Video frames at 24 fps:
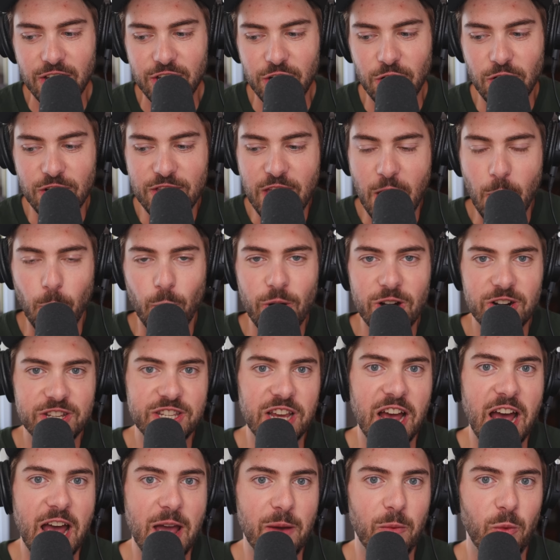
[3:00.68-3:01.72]
You're in that weird
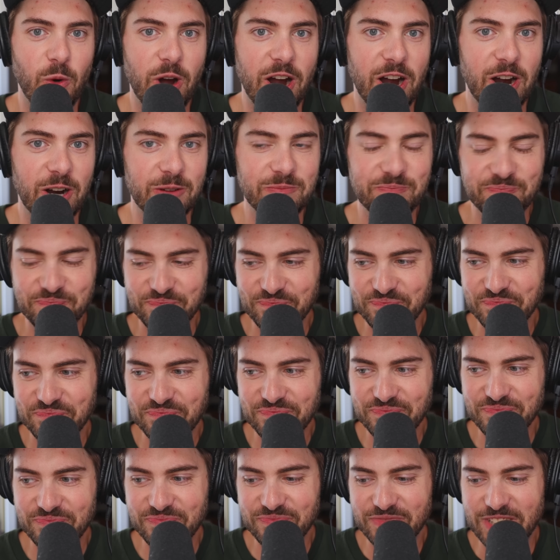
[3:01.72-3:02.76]
time where
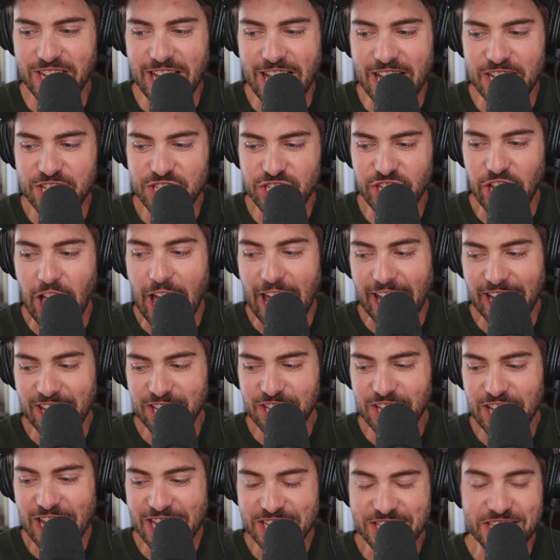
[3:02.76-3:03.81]
it's like
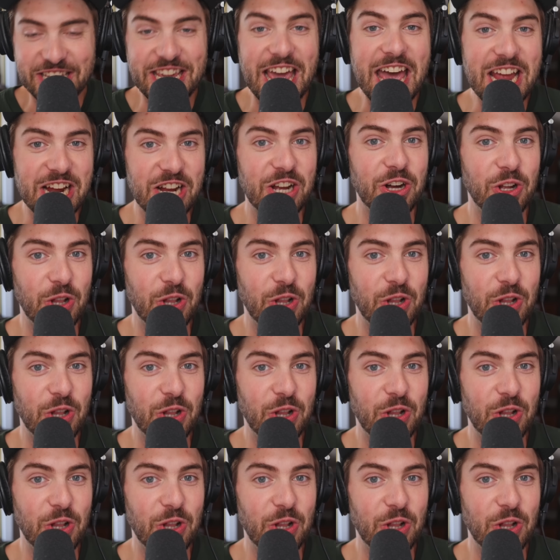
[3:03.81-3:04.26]
it's getting